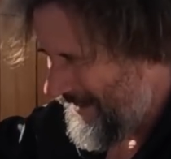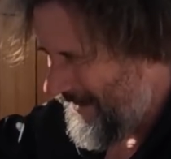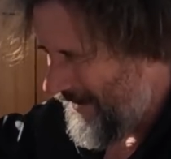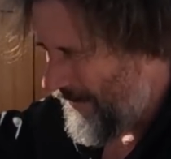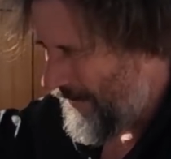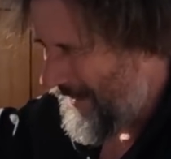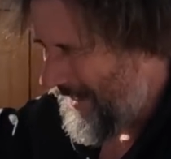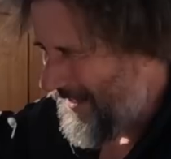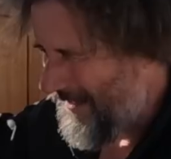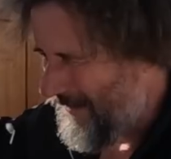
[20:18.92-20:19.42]

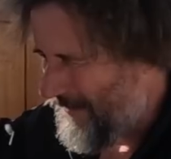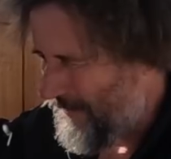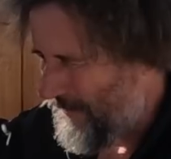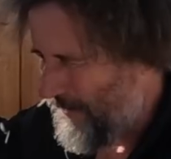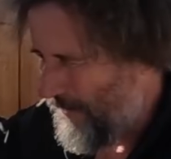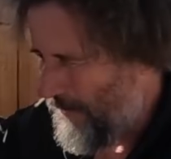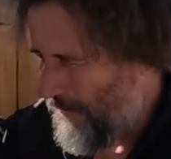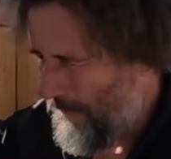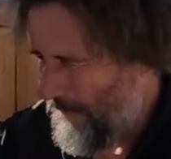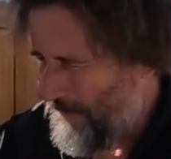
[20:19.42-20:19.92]
Okay, oh.
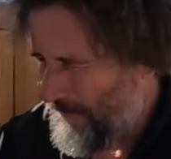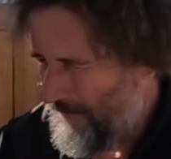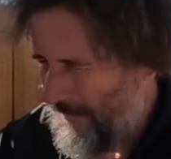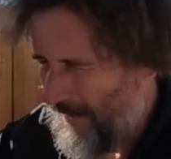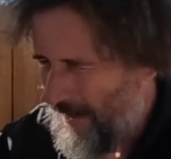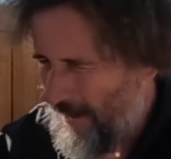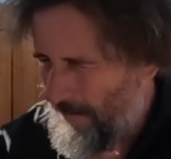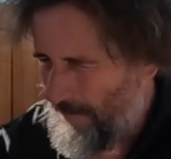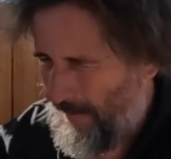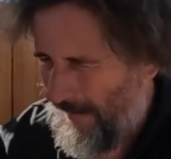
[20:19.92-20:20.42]
So
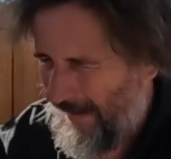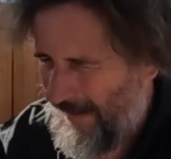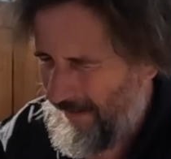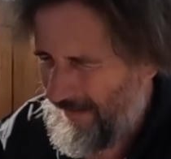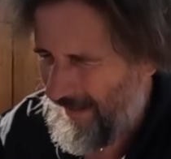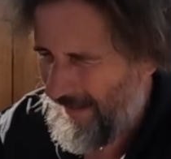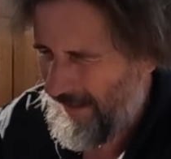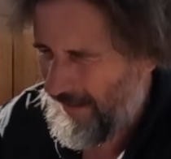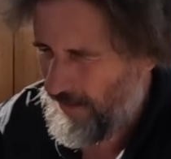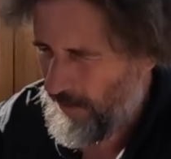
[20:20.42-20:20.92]

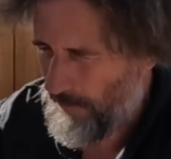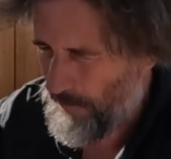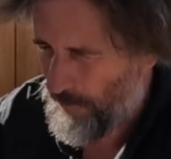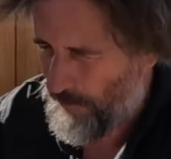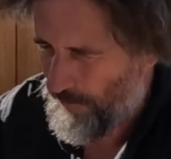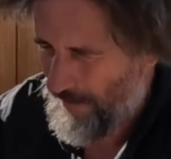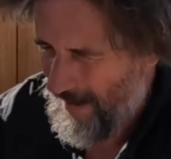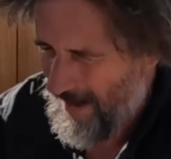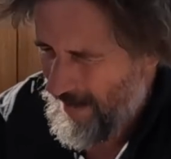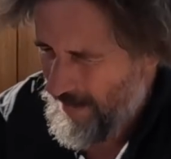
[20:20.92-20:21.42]
pale ale,
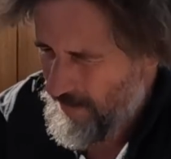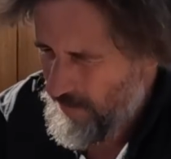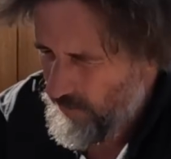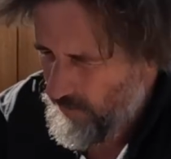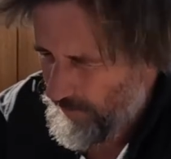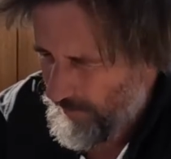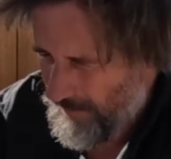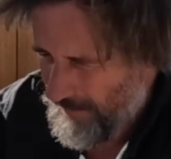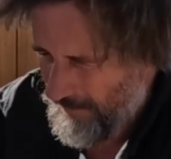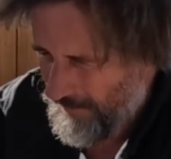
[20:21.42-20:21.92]
brand
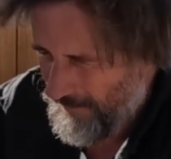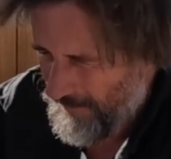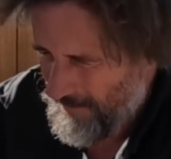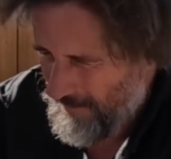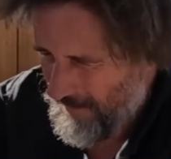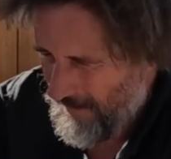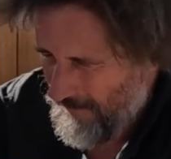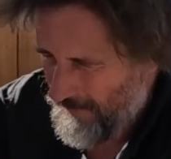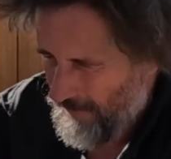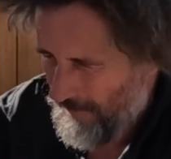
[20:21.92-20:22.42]
new beer
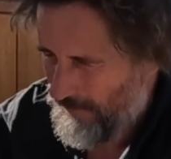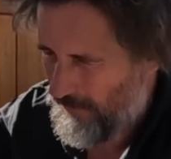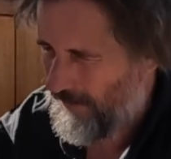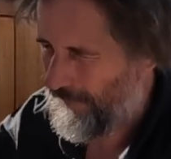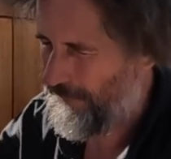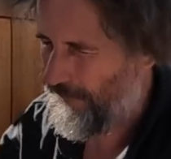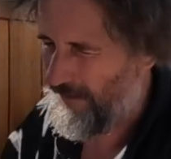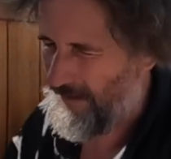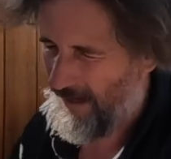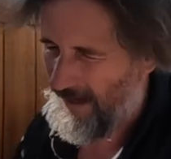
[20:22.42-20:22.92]
from
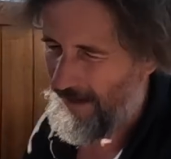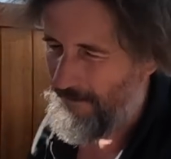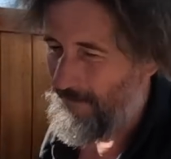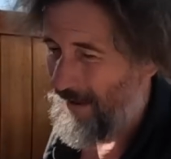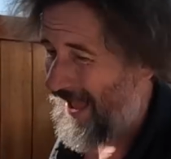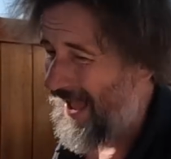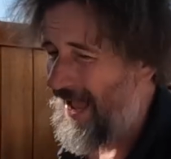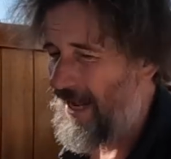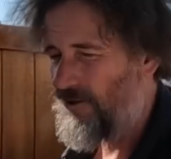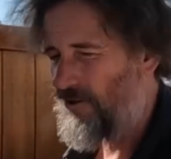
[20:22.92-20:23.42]
Driftwood.
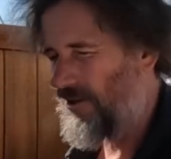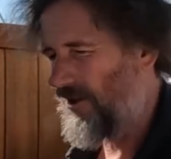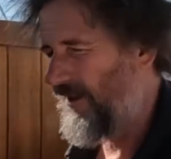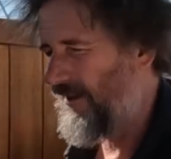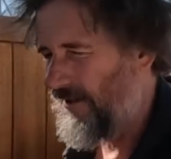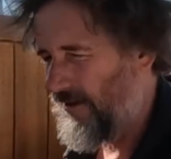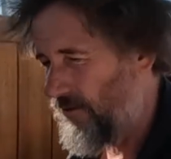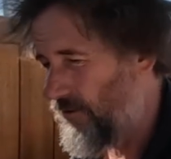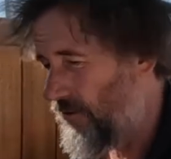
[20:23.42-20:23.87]
I'm actually